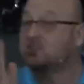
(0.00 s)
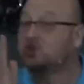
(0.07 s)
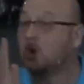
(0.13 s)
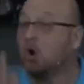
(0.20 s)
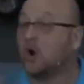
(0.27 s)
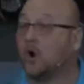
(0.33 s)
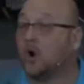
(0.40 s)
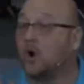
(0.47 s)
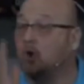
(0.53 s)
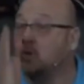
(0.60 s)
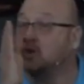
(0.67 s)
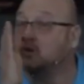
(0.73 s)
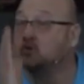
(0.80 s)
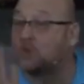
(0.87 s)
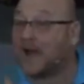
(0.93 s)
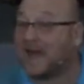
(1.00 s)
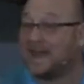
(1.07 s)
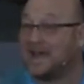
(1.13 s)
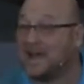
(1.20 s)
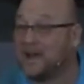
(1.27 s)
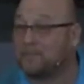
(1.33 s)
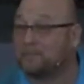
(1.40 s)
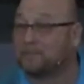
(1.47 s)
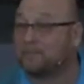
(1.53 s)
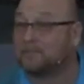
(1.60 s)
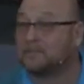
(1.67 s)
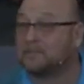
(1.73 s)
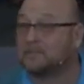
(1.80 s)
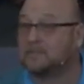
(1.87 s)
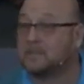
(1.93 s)
that the oil will dry up.
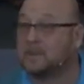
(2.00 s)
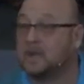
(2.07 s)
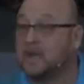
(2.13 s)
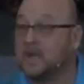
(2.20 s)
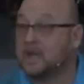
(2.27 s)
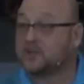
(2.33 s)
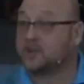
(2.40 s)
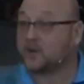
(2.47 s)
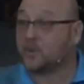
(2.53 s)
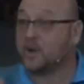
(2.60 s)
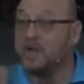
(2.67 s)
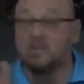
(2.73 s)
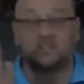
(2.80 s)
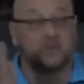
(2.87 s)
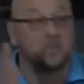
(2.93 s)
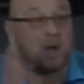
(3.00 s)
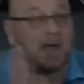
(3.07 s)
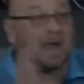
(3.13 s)
The reason